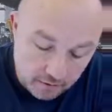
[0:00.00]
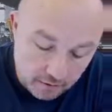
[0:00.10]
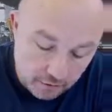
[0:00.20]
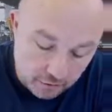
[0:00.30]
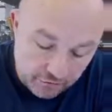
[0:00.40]
The
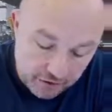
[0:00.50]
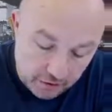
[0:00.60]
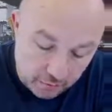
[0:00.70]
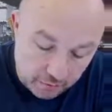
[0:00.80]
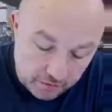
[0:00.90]
convex hull
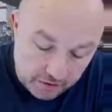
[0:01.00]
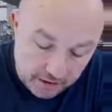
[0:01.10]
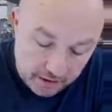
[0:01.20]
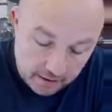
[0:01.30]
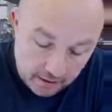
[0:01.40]
will be
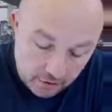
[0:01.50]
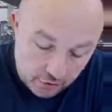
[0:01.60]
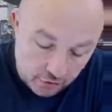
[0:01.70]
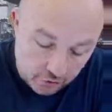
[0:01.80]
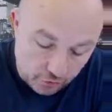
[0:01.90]
there,
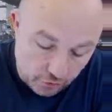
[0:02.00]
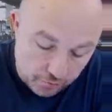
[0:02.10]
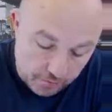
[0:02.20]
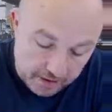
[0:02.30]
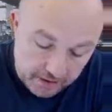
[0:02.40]
so the
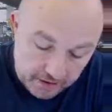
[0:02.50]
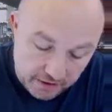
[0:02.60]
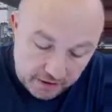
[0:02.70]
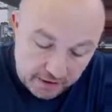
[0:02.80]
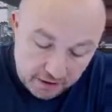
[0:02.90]
complexity
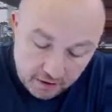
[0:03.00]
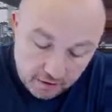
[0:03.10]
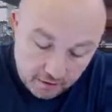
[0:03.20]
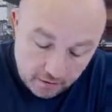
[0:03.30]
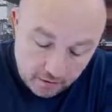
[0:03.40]
here
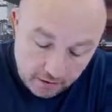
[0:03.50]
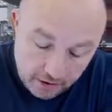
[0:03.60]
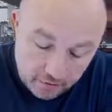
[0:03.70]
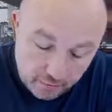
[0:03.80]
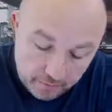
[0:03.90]

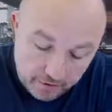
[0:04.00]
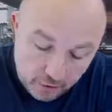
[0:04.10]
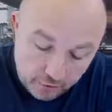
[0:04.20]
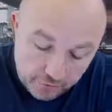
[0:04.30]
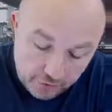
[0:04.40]
will be
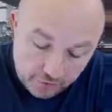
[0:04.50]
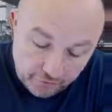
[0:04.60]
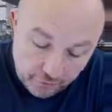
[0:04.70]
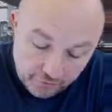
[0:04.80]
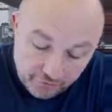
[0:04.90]
of the order
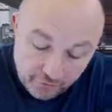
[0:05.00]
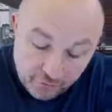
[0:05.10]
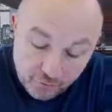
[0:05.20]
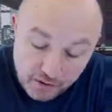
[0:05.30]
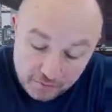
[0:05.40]
of
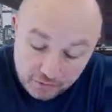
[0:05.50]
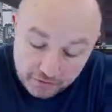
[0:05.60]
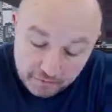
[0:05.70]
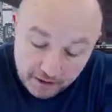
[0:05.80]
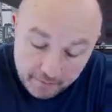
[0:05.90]
3
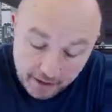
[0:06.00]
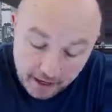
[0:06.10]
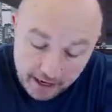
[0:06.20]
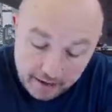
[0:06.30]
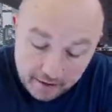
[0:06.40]
multiplied by
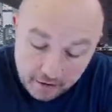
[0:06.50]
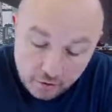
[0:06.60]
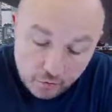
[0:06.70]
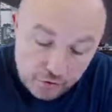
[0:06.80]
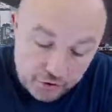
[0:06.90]
n,
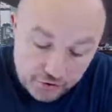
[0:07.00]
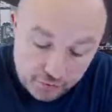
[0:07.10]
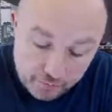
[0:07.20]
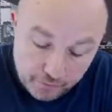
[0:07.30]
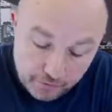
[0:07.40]
which is
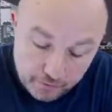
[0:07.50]
superb.